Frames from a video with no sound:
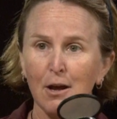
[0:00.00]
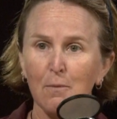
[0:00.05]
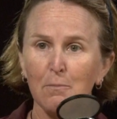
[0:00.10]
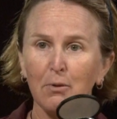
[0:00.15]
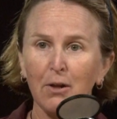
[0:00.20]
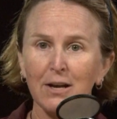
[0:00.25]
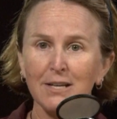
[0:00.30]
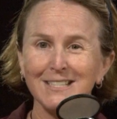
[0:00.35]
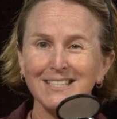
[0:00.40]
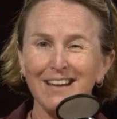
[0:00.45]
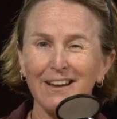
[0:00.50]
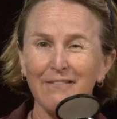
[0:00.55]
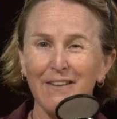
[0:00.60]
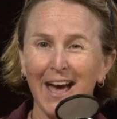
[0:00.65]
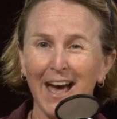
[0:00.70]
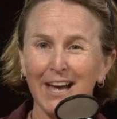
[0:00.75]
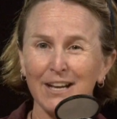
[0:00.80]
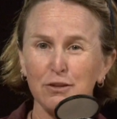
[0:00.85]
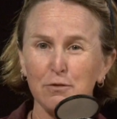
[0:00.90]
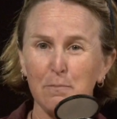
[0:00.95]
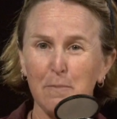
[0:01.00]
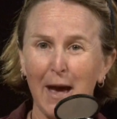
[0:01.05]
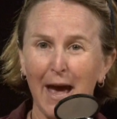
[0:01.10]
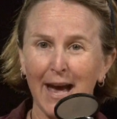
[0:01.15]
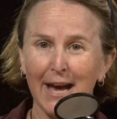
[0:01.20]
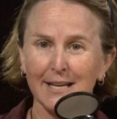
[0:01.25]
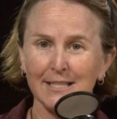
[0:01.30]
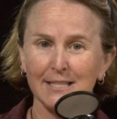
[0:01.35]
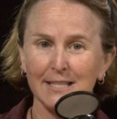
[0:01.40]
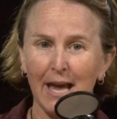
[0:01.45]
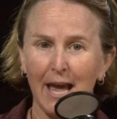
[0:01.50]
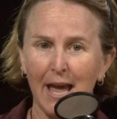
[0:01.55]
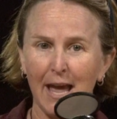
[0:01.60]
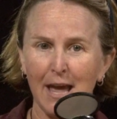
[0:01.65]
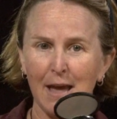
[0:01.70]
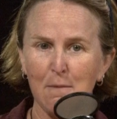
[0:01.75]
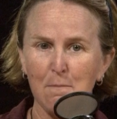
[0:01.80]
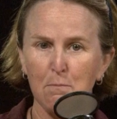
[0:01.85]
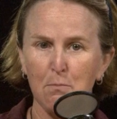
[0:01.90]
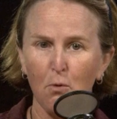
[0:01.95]
Plus, they've had to pass
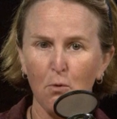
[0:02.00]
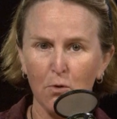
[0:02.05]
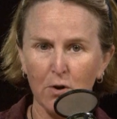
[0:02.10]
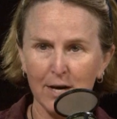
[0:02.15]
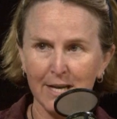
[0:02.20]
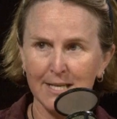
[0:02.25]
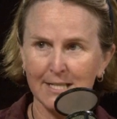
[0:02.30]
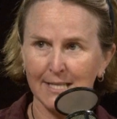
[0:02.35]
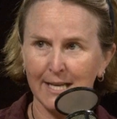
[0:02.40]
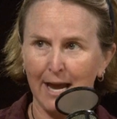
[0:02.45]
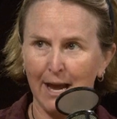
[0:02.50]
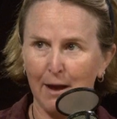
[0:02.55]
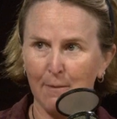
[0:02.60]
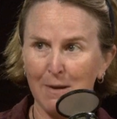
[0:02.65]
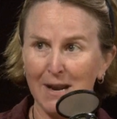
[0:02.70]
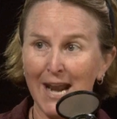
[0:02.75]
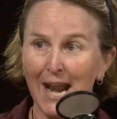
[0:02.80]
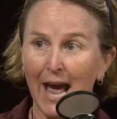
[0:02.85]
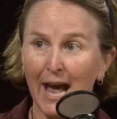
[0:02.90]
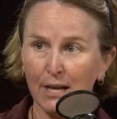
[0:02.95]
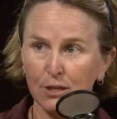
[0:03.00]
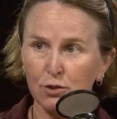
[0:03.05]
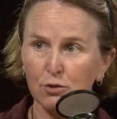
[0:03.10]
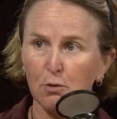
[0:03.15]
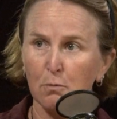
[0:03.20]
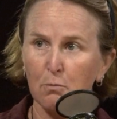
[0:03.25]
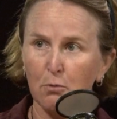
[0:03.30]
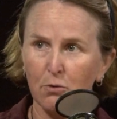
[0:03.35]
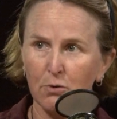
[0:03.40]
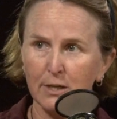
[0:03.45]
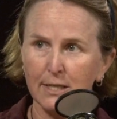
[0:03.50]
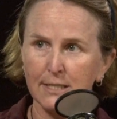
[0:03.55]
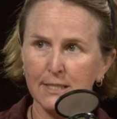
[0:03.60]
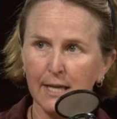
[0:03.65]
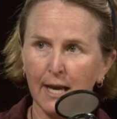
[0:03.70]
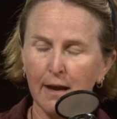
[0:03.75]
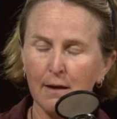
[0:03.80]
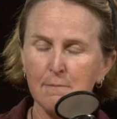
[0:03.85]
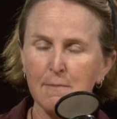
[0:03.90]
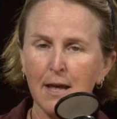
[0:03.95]
a board exam, a national board
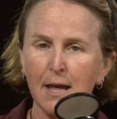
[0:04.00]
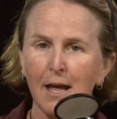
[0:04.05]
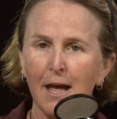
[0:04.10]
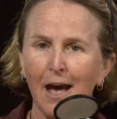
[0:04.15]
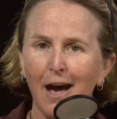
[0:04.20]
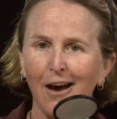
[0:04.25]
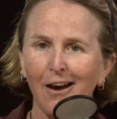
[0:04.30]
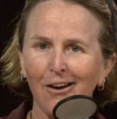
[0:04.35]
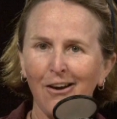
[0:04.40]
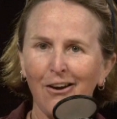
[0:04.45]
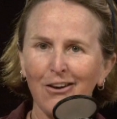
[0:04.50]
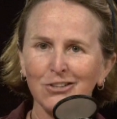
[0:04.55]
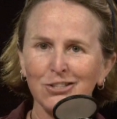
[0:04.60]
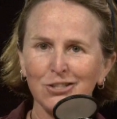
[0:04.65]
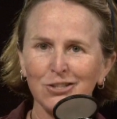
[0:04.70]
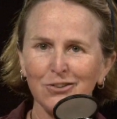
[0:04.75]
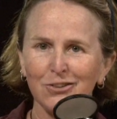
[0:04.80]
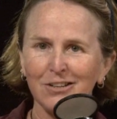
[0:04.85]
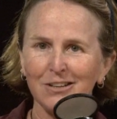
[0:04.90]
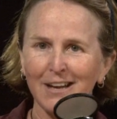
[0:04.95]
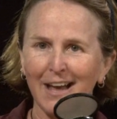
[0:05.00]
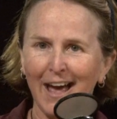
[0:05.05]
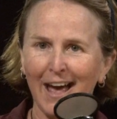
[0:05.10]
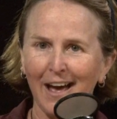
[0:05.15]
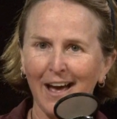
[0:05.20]
exam. Our student